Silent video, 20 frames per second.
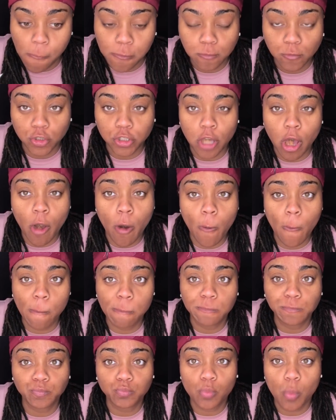So
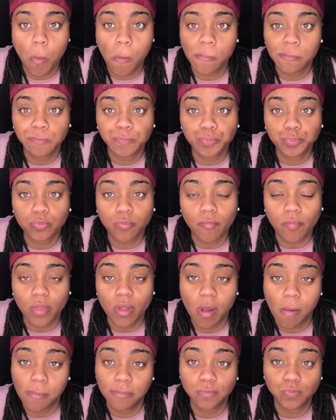
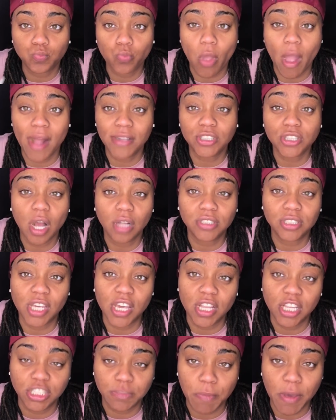I talked to
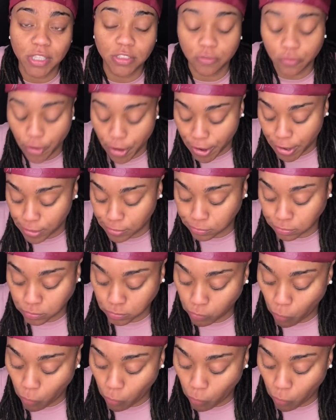Keela's best friend.